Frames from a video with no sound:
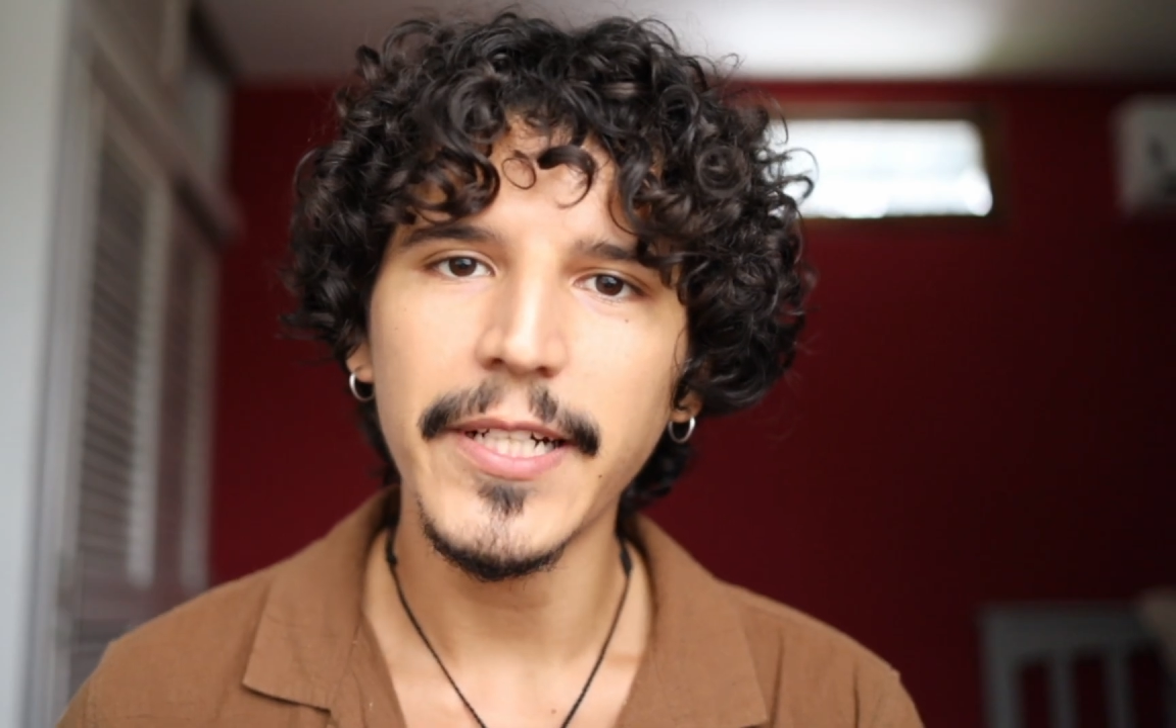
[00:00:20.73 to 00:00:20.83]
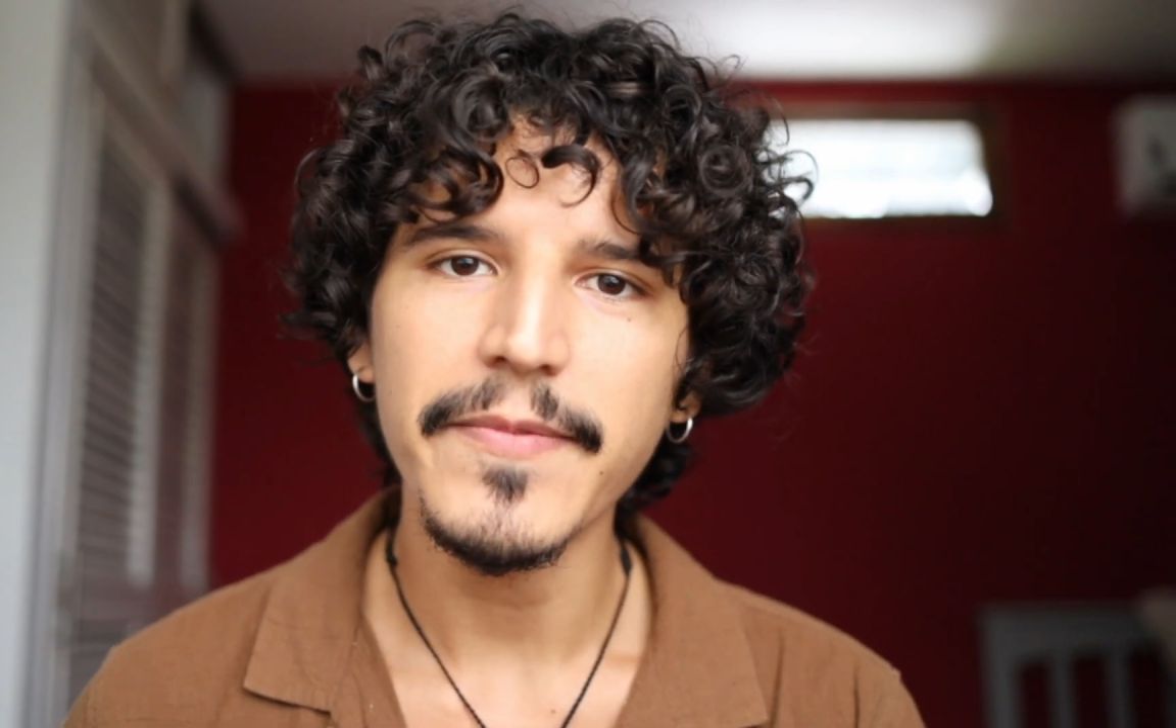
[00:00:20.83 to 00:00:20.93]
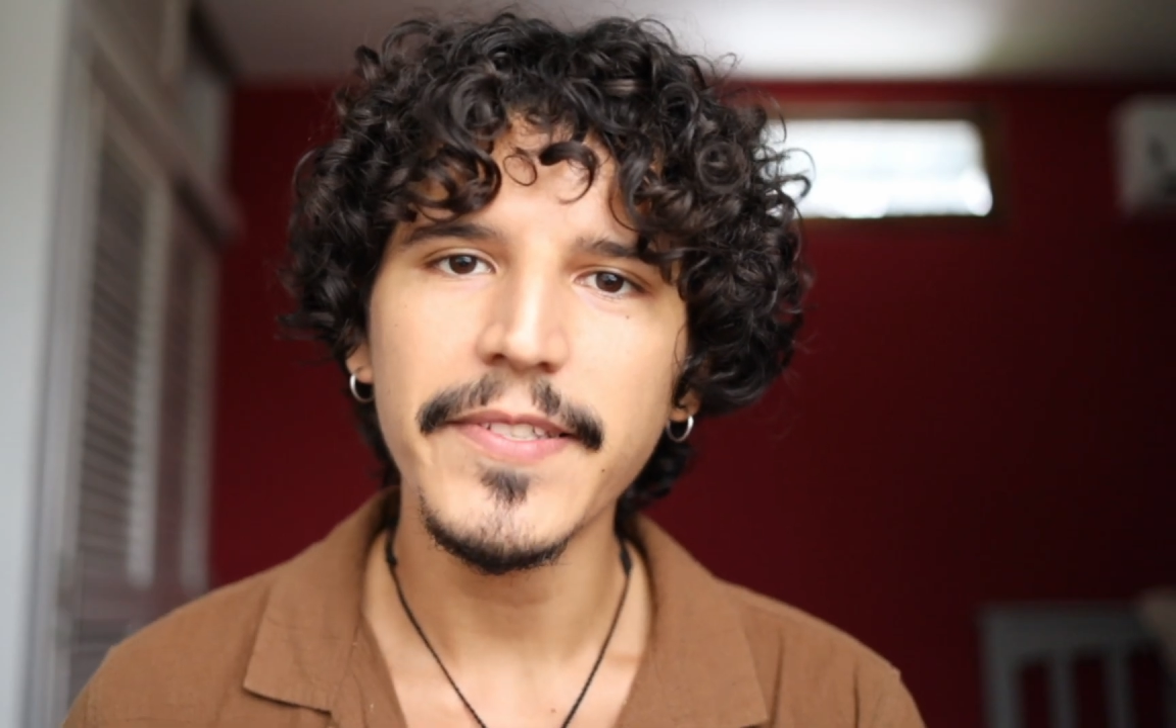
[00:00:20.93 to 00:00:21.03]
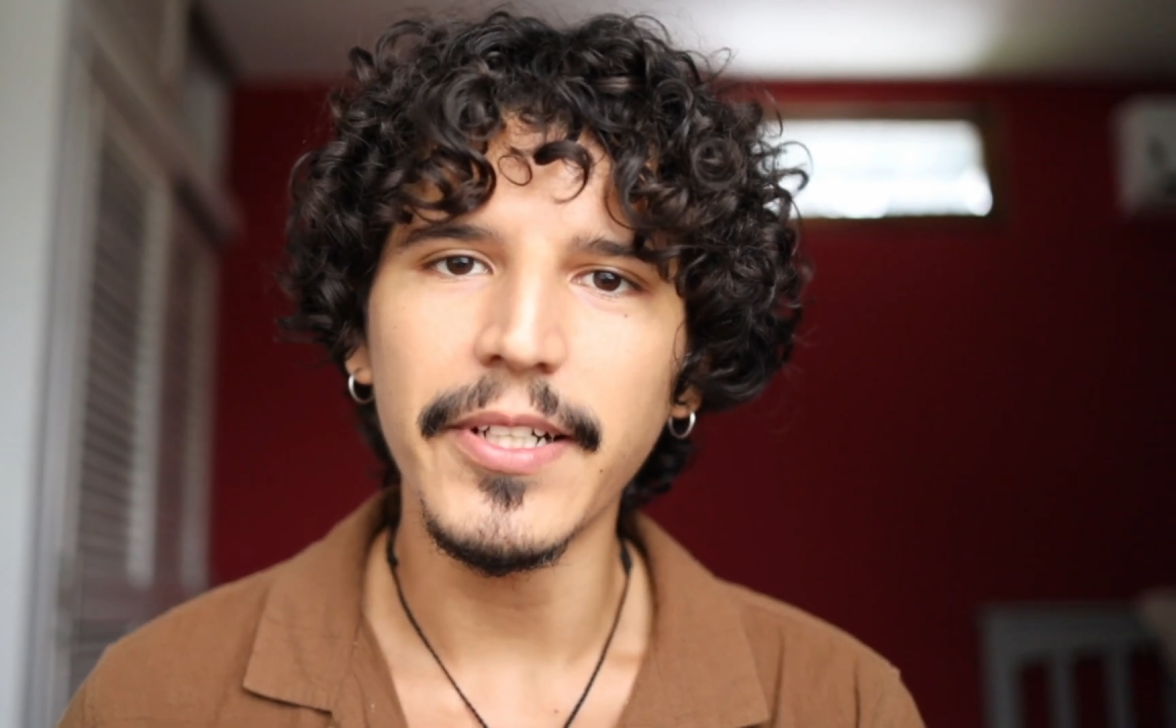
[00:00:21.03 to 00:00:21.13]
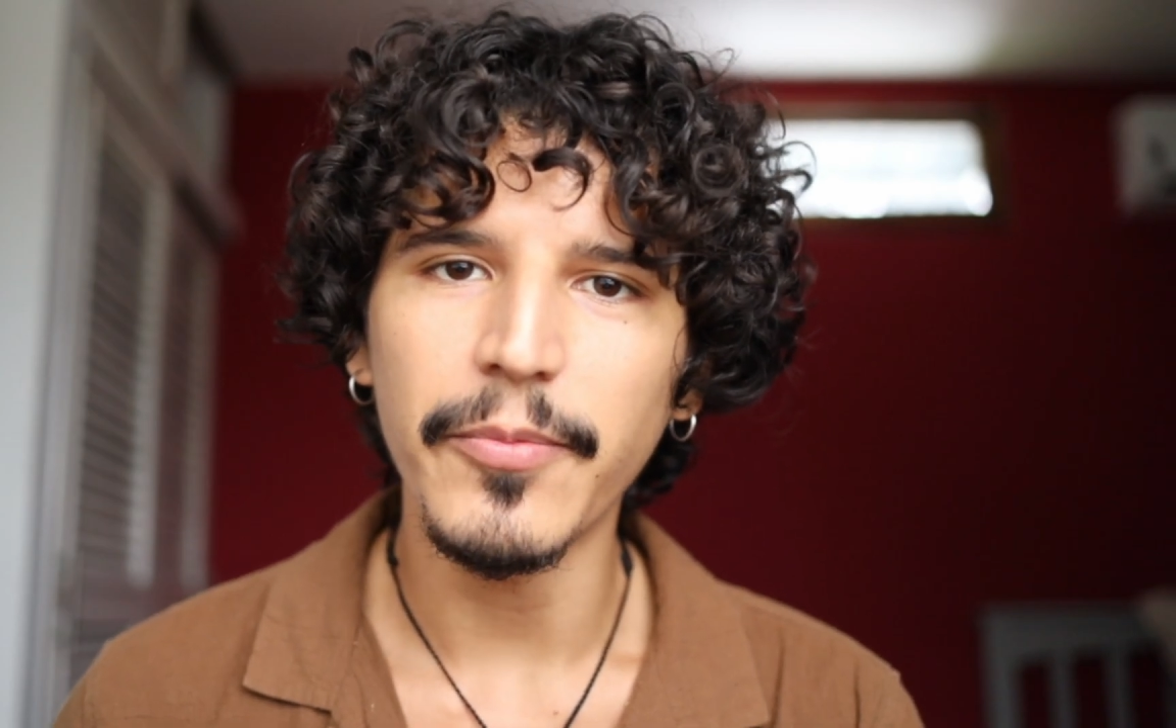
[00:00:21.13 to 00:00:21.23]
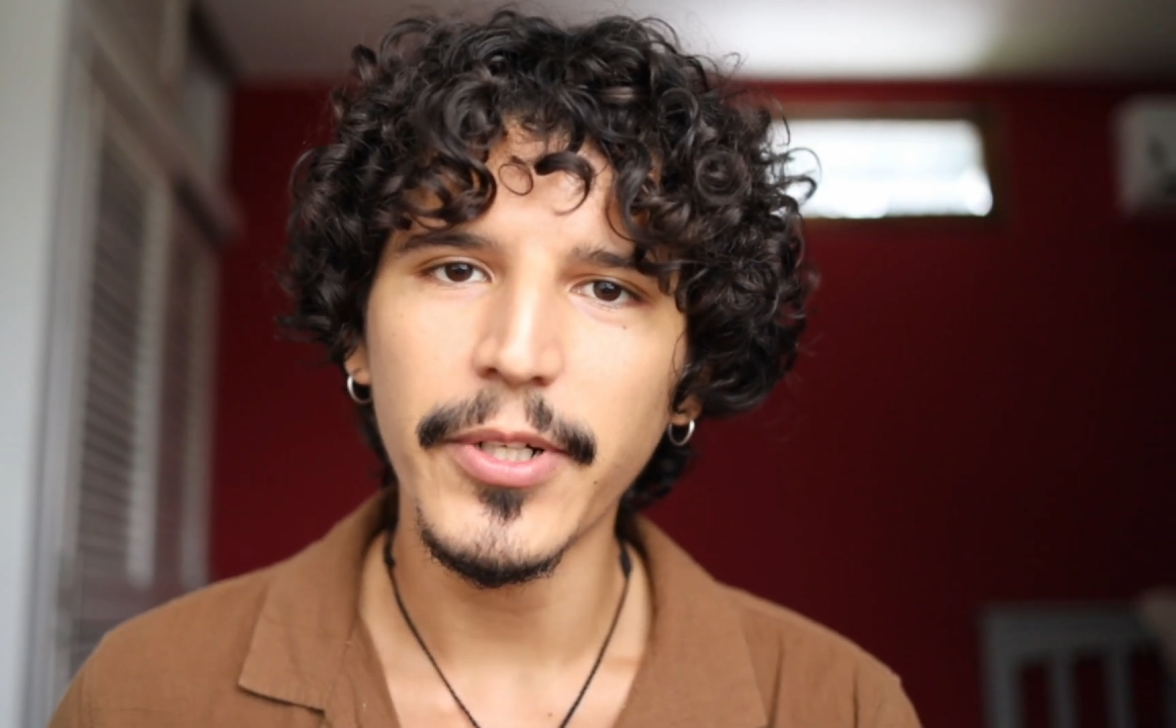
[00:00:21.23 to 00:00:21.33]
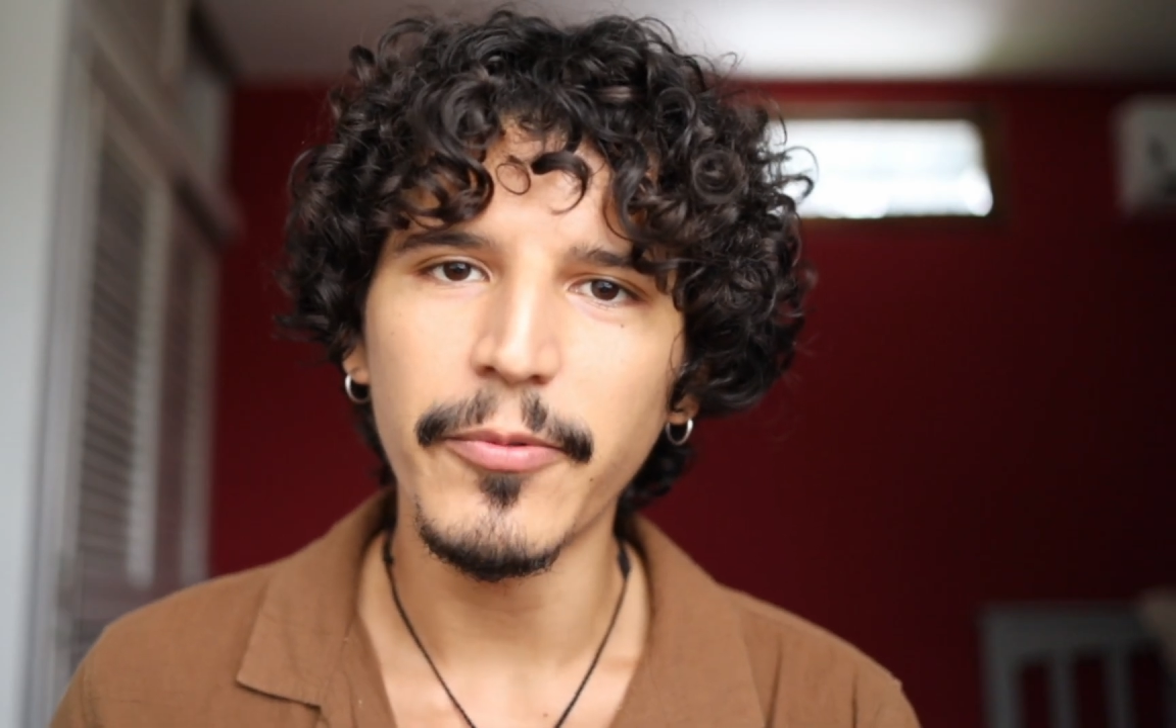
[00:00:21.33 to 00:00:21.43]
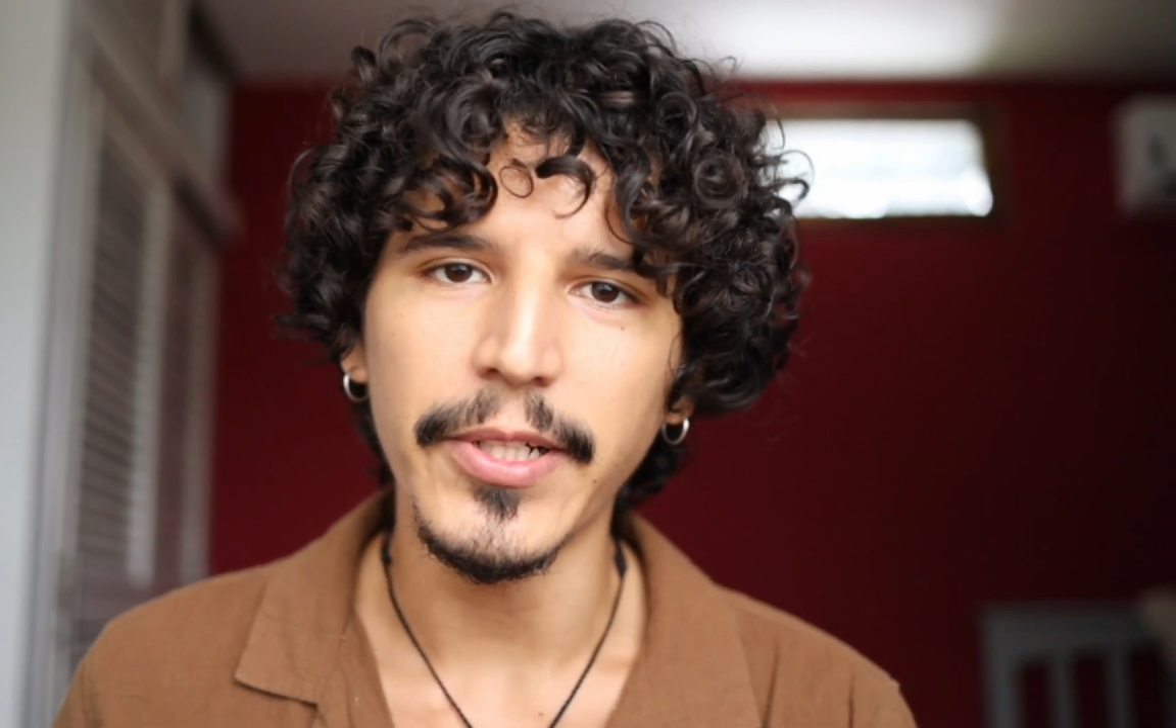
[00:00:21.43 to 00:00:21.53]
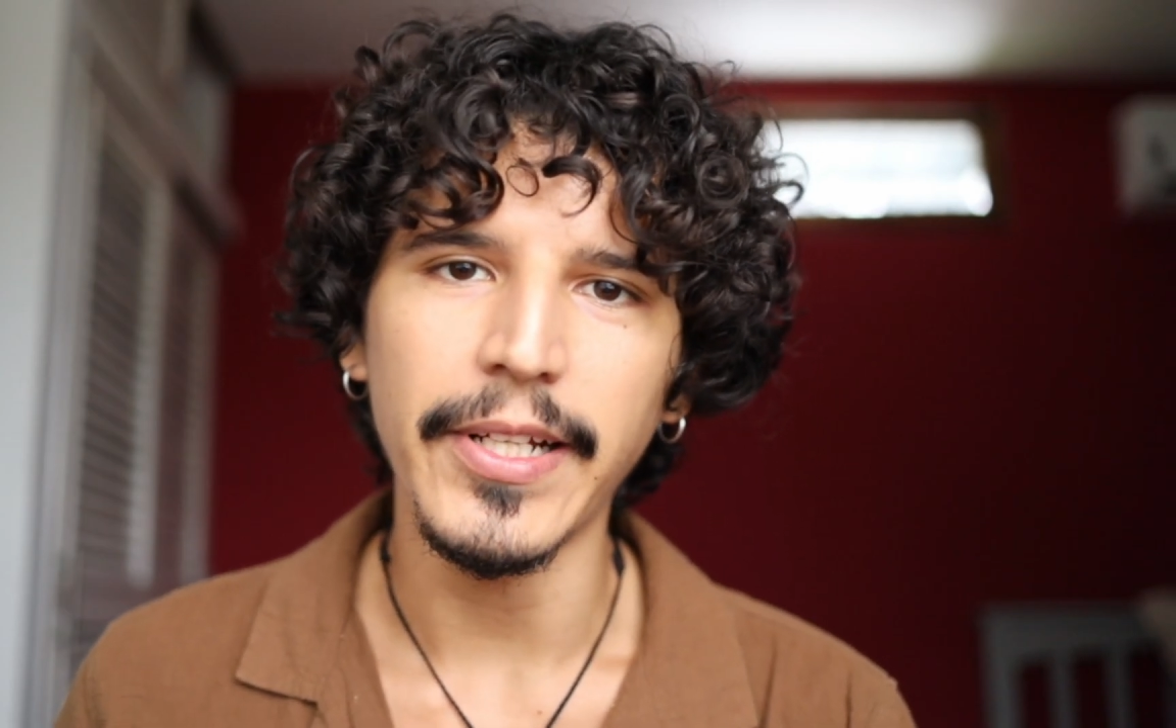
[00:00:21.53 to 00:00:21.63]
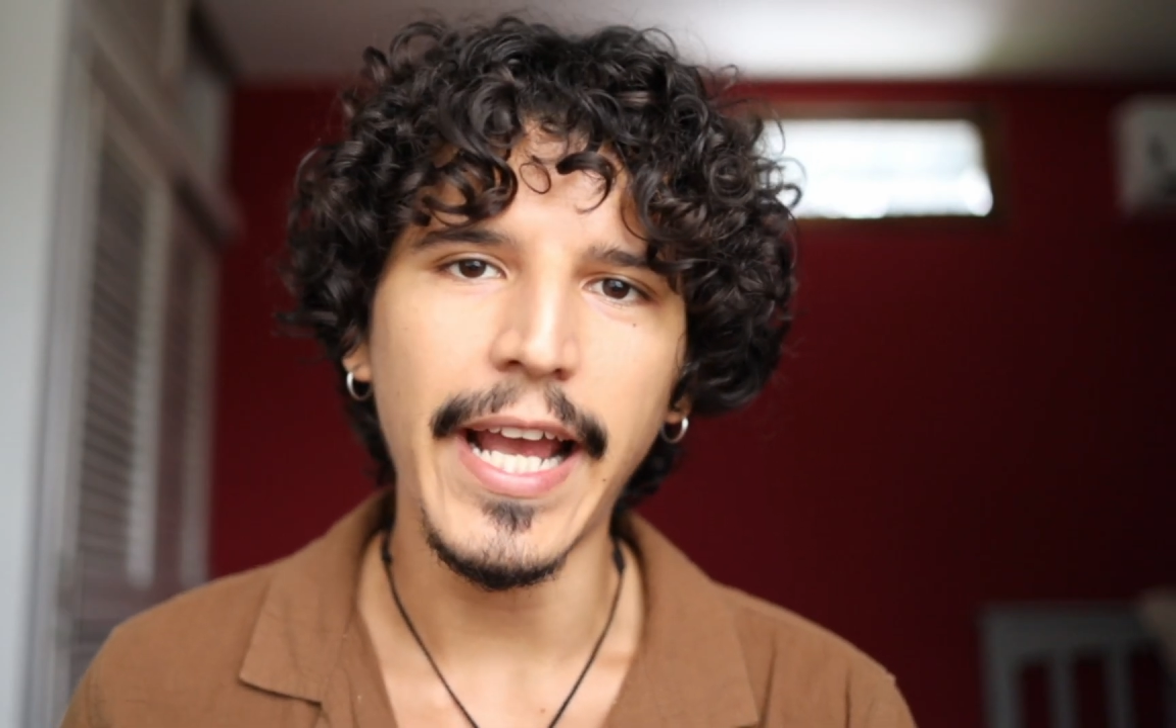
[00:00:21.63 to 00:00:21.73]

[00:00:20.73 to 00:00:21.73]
comes to upgrade what